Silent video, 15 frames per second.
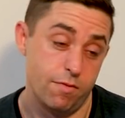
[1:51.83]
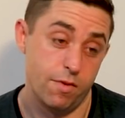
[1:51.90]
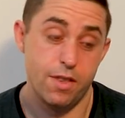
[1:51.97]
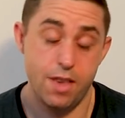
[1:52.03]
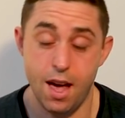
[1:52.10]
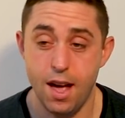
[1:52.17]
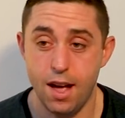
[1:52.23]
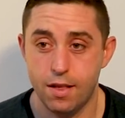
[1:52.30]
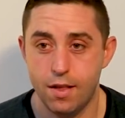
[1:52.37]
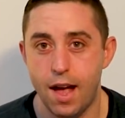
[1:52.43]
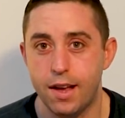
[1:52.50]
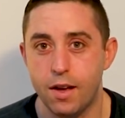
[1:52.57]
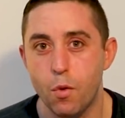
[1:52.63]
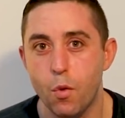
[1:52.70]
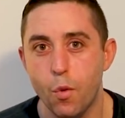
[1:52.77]
Yeah,
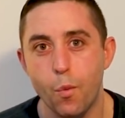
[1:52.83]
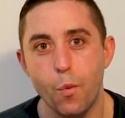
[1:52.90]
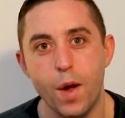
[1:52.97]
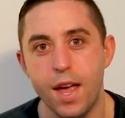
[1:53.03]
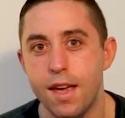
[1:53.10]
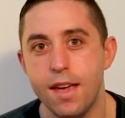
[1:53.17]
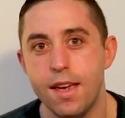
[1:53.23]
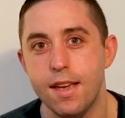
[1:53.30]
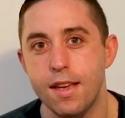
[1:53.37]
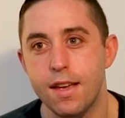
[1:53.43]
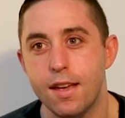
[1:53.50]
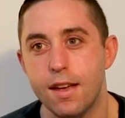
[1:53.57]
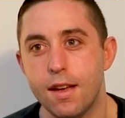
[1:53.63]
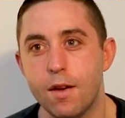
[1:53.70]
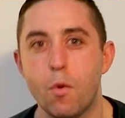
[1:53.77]
like we
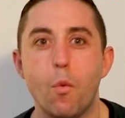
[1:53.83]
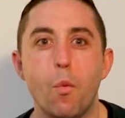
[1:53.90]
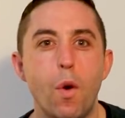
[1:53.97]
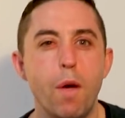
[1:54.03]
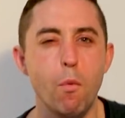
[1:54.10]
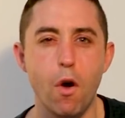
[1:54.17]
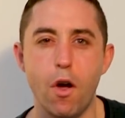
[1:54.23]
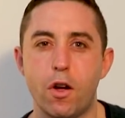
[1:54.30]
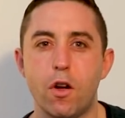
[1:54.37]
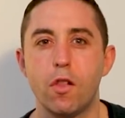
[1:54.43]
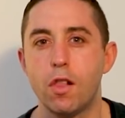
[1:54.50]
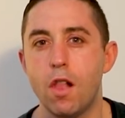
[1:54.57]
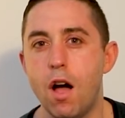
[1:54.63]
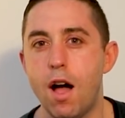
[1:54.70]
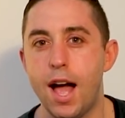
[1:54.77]
work
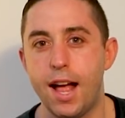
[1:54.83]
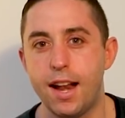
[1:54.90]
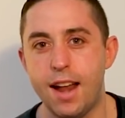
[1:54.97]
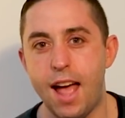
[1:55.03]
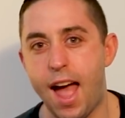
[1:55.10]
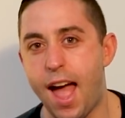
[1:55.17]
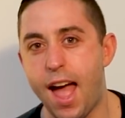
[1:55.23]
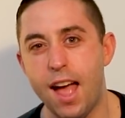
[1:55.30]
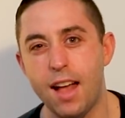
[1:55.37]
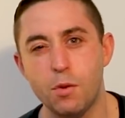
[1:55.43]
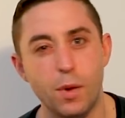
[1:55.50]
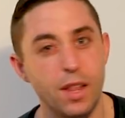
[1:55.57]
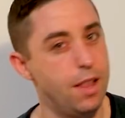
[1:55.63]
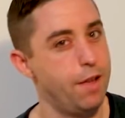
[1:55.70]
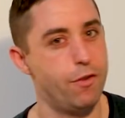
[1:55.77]
online
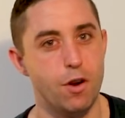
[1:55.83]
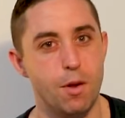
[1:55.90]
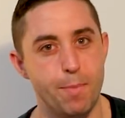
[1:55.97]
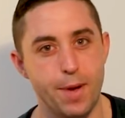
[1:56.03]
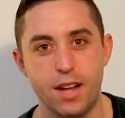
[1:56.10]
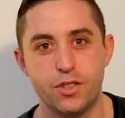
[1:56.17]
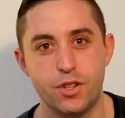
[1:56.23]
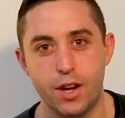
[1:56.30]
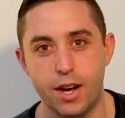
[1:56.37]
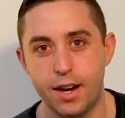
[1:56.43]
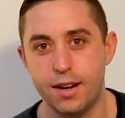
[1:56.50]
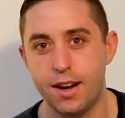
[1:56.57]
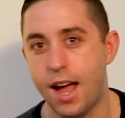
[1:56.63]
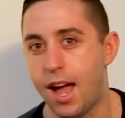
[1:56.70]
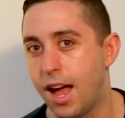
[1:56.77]
and we live on a
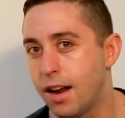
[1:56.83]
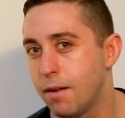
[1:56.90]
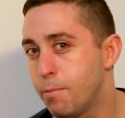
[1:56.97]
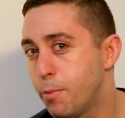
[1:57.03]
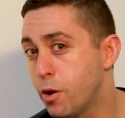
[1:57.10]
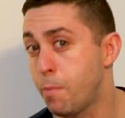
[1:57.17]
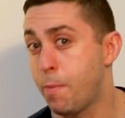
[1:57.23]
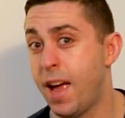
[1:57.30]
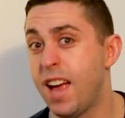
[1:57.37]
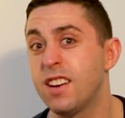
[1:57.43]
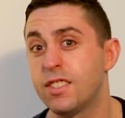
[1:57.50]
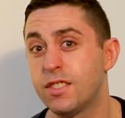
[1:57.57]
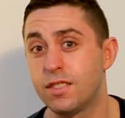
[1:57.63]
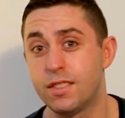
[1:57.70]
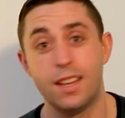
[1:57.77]
budget, and
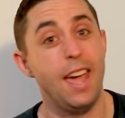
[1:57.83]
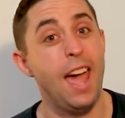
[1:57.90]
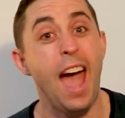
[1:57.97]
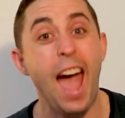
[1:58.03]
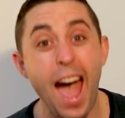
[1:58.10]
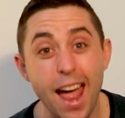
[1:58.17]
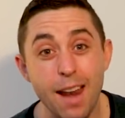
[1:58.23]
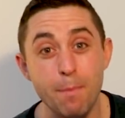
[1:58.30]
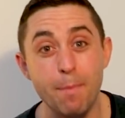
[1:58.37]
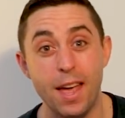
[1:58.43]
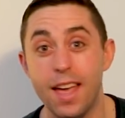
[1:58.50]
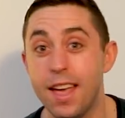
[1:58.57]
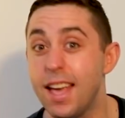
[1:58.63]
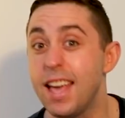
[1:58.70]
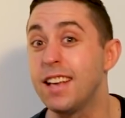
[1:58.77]
Budapest can
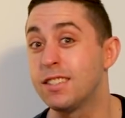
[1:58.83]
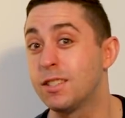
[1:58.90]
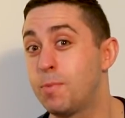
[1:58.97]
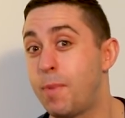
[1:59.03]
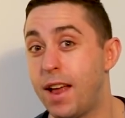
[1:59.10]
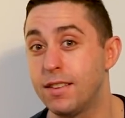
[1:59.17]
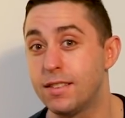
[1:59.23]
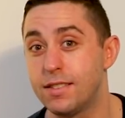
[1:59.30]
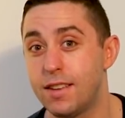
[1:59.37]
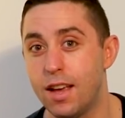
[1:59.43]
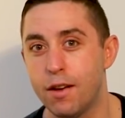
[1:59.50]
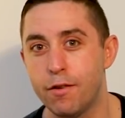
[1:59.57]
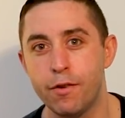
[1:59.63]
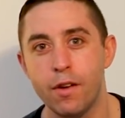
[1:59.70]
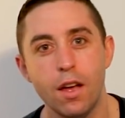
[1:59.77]
be
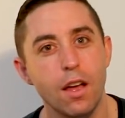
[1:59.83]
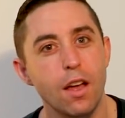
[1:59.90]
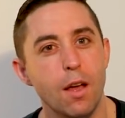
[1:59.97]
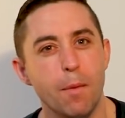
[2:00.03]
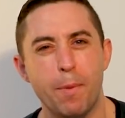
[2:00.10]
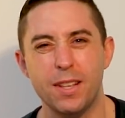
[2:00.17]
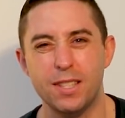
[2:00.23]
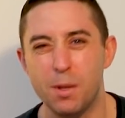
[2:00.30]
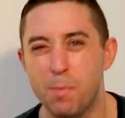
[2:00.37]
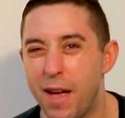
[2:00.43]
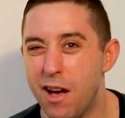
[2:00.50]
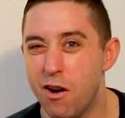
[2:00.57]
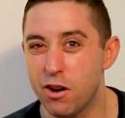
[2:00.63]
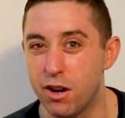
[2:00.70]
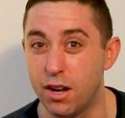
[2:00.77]
expensive, but to
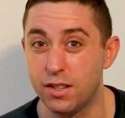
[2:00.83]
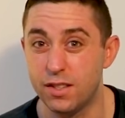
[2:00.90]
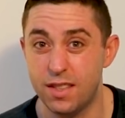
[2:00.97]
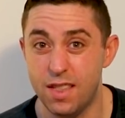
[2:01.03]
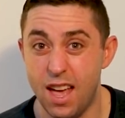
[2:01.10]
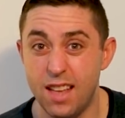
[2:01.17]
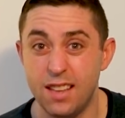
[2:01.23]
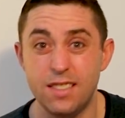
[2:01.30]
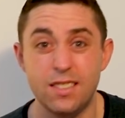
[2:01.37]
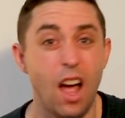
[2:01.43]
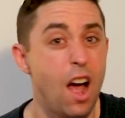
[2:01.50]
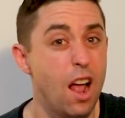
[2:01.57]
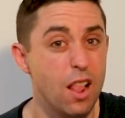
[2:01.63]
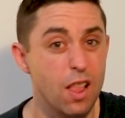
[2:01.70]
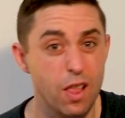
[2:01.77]
be honest, there's
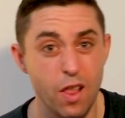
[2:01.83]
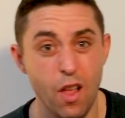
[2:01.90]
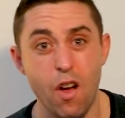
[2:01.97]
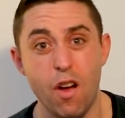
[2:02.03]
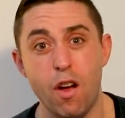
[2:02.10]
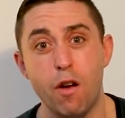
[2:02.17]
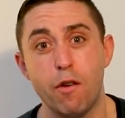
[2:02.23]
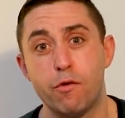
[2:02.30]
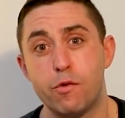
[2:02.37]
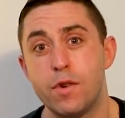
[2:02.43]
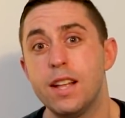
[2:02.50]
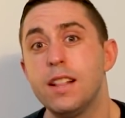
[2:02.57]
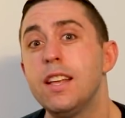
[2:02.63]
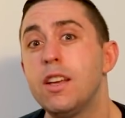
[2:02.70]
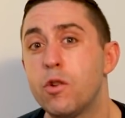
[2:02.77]
a lot of
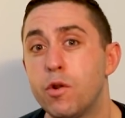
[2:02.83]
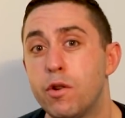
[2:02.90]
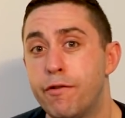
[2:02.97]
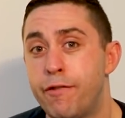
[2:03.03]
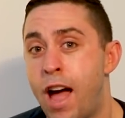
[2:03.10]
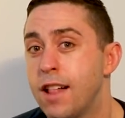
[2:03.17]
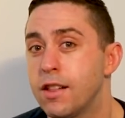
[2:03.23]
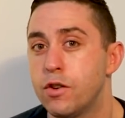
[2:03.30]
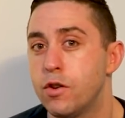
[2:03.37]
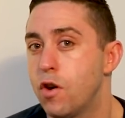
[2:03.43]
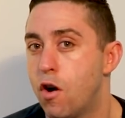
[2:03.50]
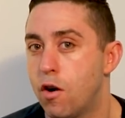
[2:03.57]
really good value